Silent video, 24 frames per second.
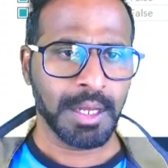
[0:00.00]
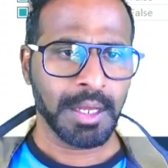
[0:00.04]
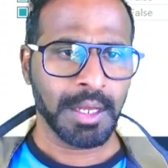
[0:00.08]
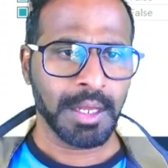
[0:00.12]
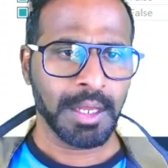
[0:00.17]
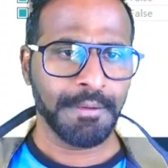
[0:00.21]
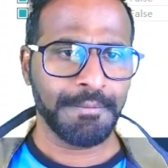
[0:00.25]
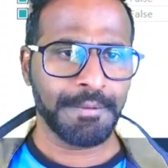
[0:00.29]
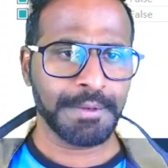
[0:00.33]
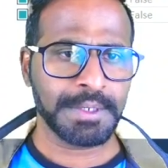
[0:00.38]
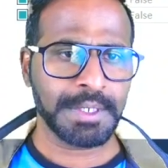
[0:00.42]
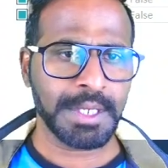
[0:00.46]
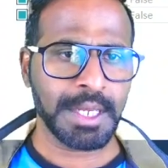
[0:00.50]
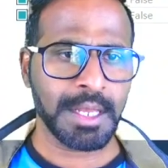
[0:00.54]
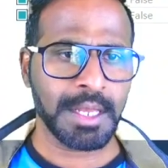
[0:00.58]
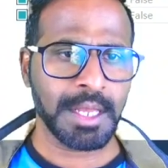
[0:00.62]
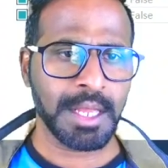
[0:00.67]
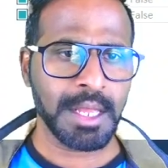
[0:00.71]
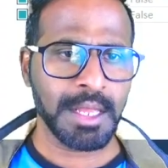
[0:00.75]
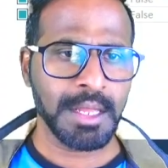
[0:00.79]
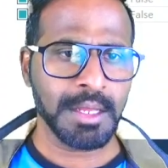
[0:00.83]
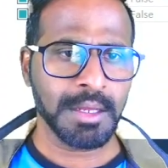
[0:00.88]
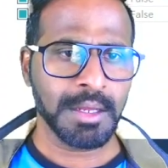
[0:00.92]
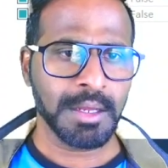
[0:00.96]
If you
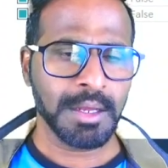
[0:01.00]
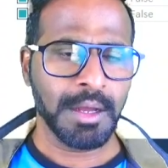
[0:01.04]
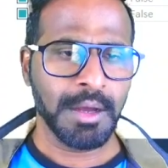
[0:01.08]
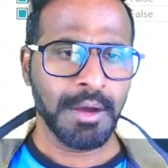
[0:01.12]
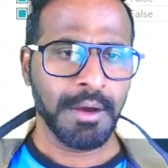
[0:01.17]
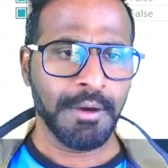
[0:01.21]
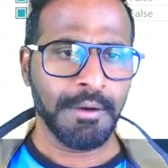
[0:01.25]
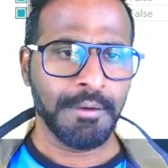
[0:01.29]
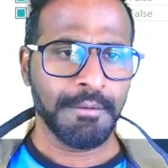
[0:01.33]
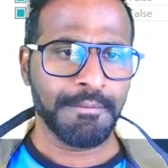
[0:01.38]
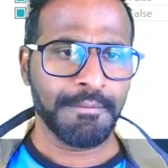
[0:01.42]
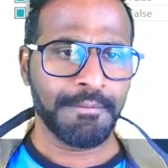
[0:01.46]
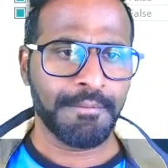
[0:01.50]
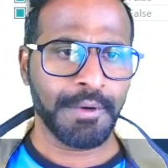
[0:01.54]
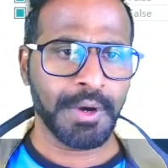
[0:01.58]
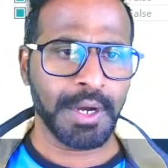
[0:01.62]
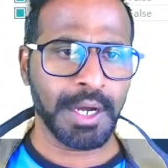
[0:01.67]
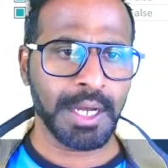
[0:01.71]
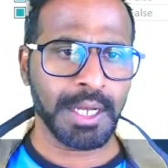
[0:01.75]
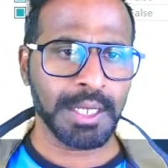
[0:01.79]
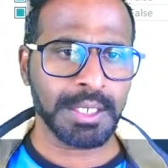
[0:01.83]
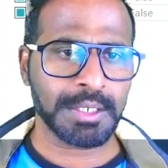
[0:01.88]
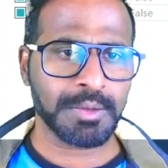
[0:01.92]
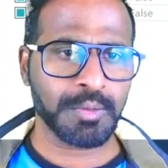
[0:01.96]
see,
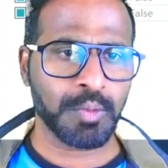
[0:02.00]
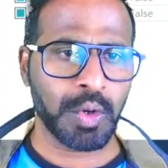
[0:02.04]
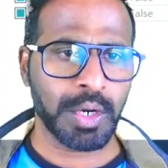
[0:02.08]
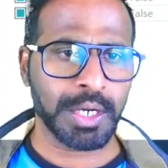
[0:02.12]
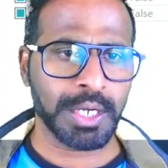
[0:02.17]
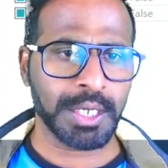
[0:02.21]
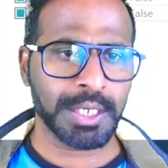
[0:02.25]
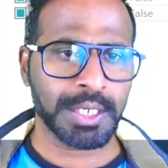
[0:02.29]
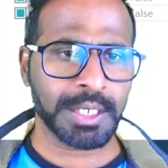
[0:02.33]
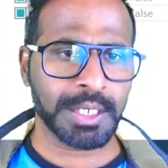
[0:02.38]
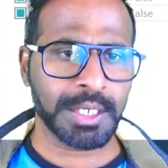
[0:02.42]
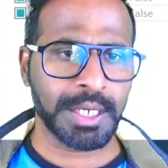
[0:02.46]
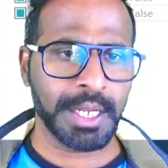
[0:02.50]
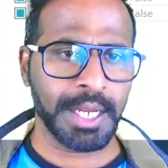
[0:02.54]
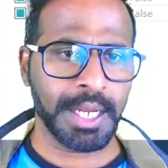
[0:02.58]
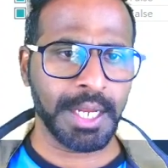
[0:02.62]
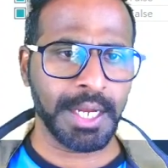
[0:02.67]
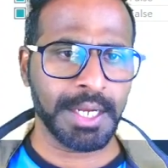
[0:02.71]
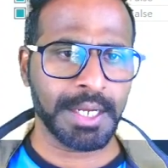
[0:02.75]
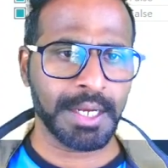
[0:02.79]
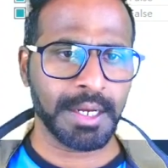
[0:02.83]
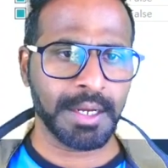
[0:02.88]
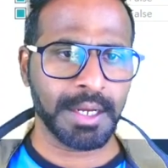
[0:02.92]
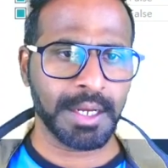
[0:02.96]
first what it did,